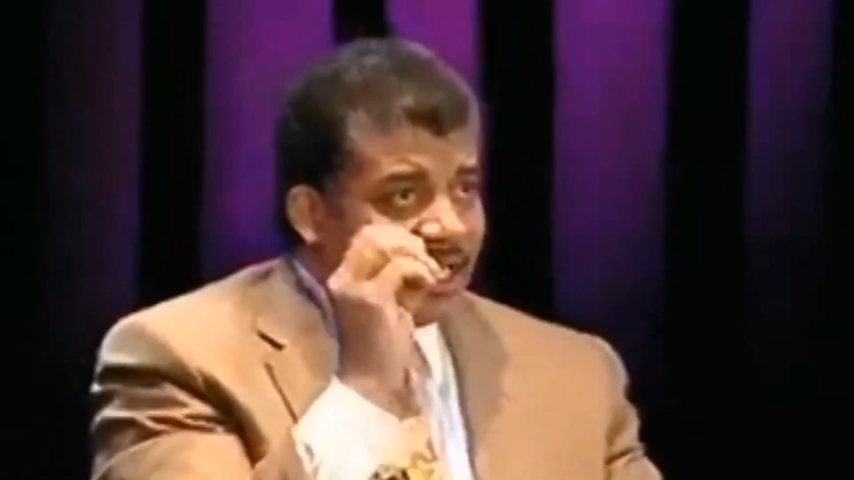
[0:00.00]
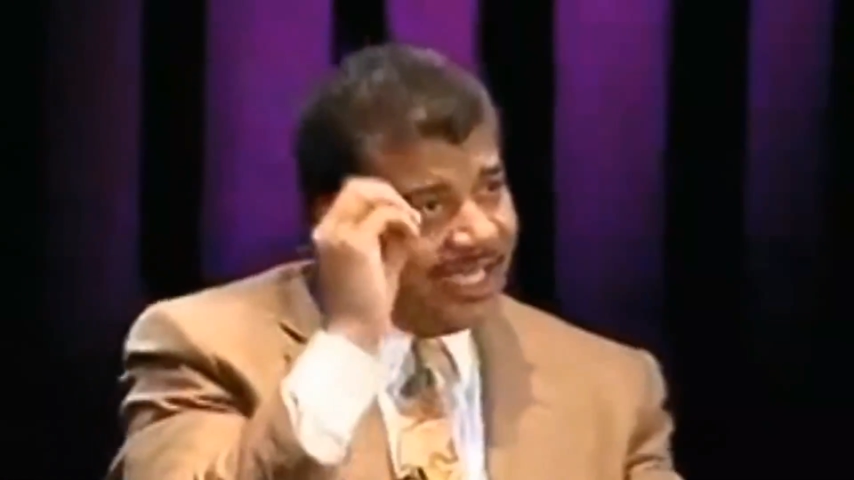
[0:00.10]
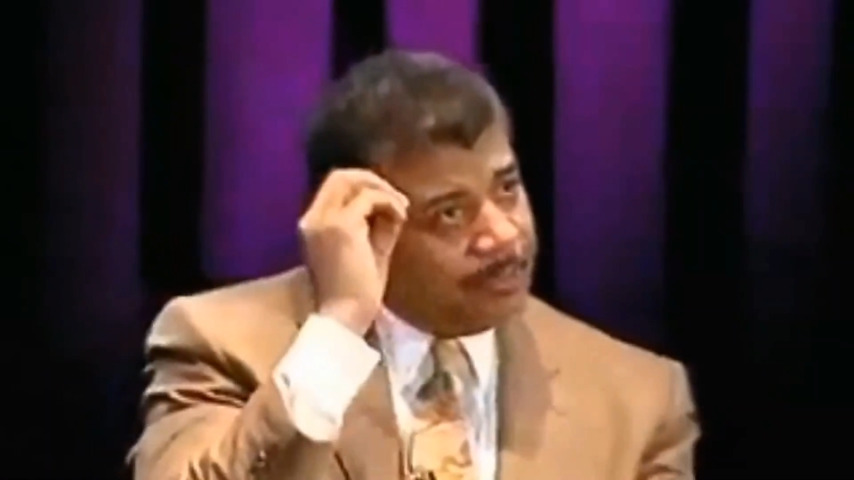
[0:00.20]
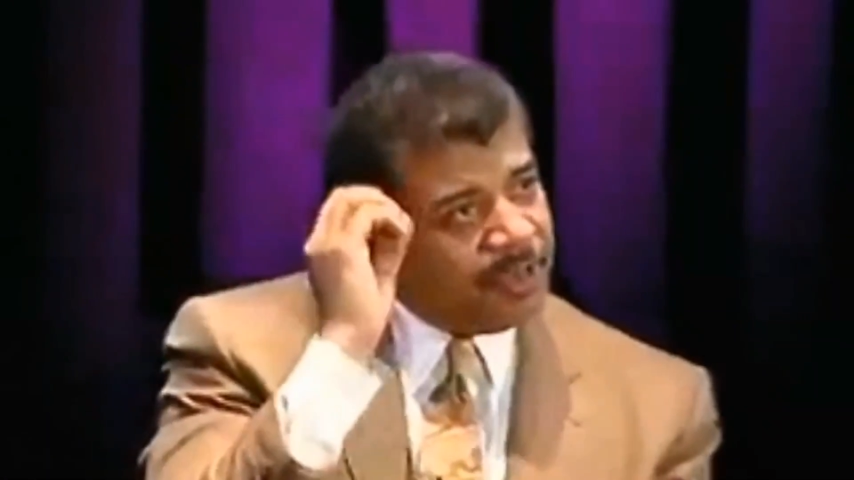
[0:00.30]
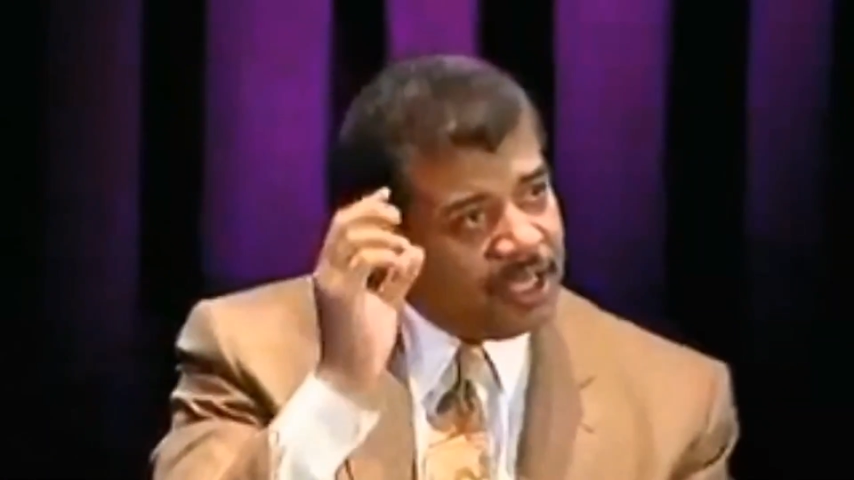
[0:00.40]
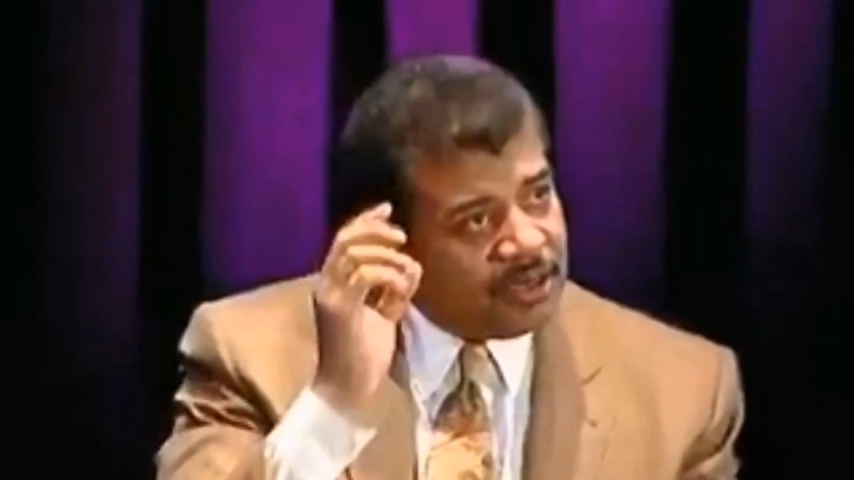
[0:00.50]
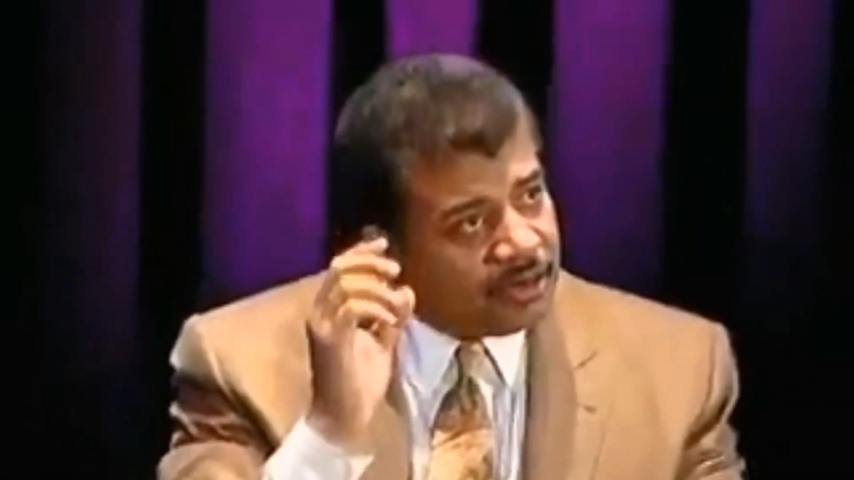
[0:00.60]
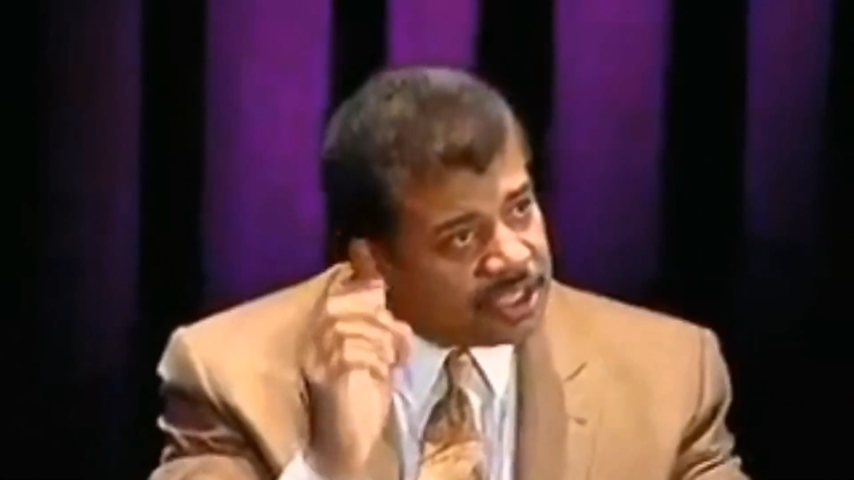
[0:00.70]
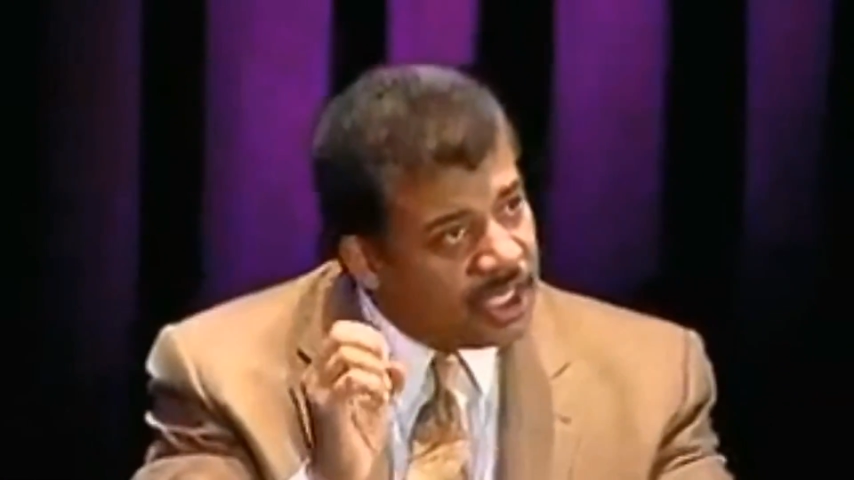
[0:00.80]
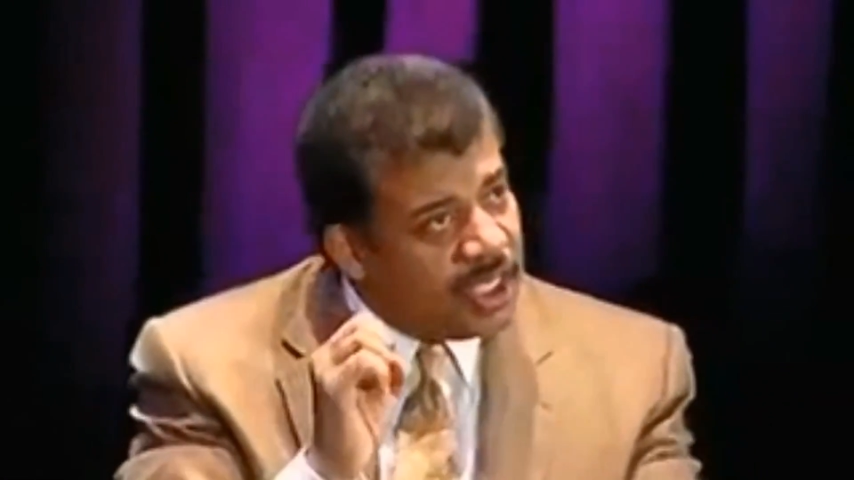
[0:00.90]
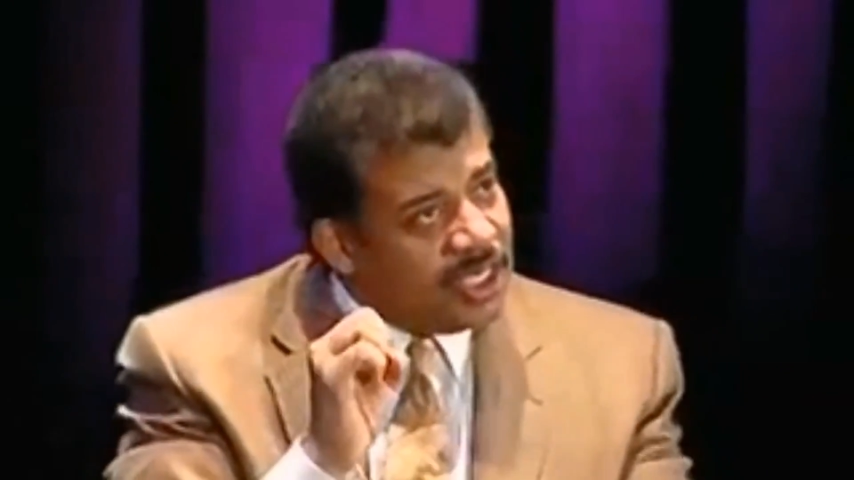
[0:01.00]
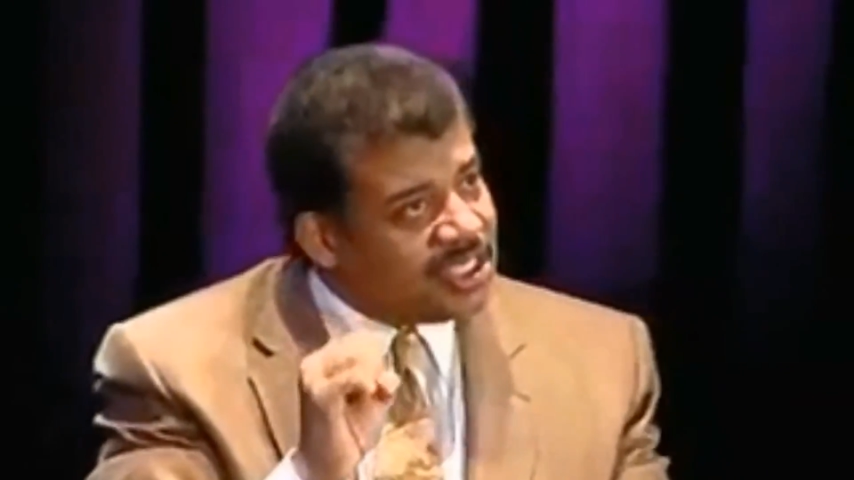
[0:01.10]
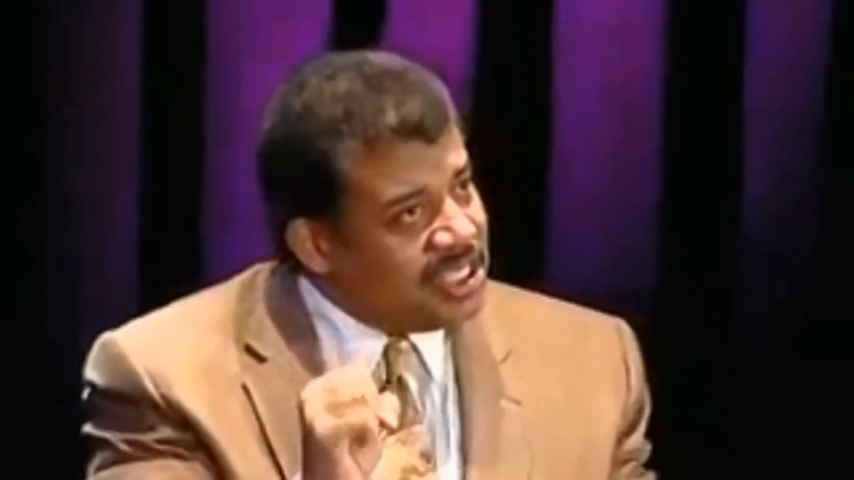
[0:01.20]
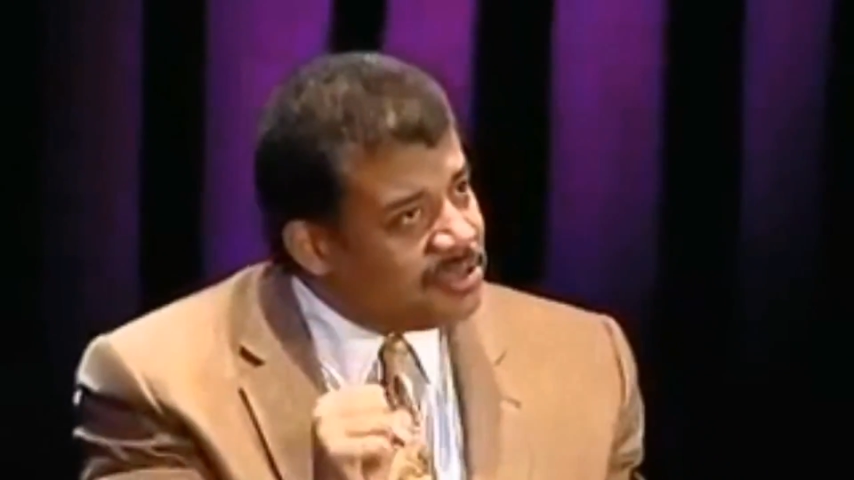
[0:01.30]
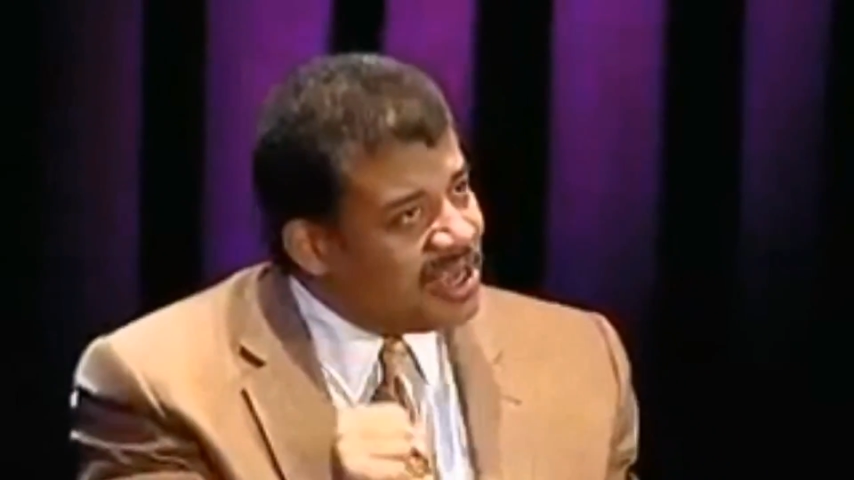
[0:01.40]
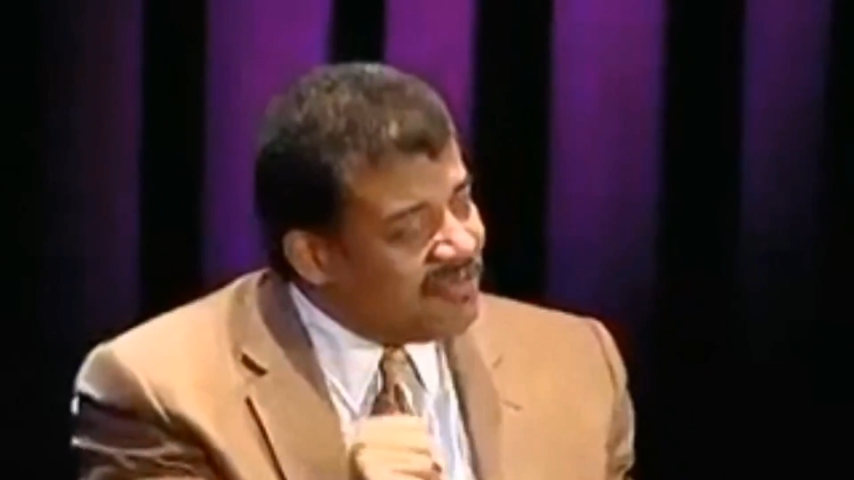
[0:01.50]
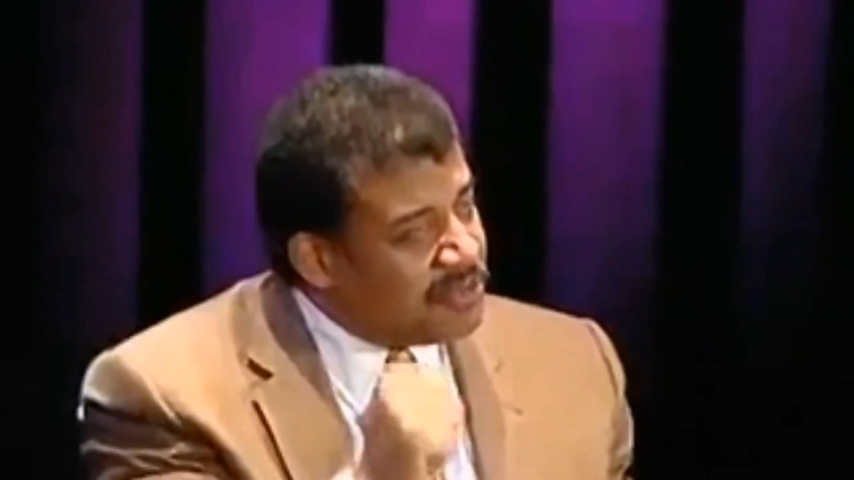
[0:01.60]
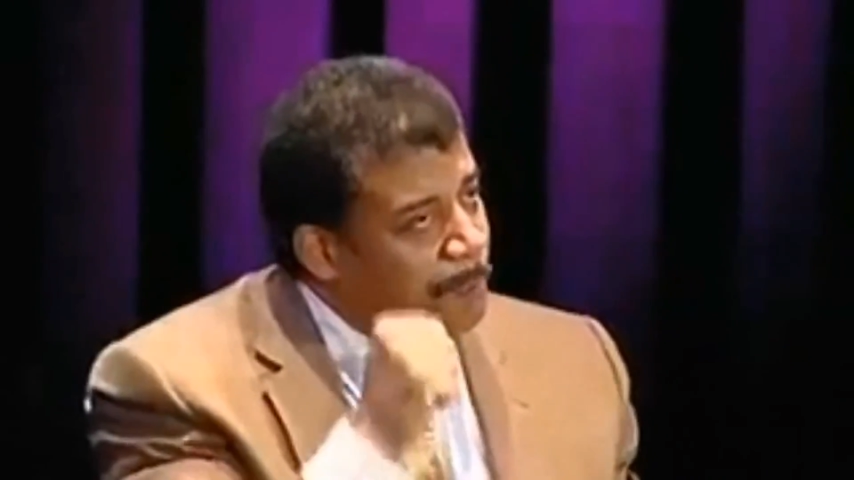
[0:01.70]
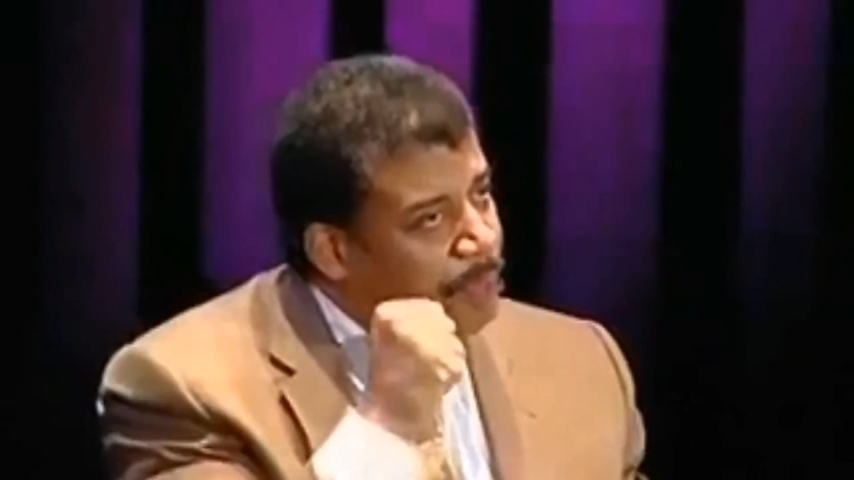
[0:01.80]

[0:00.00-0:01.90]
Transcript: to eat all you motherfuckers,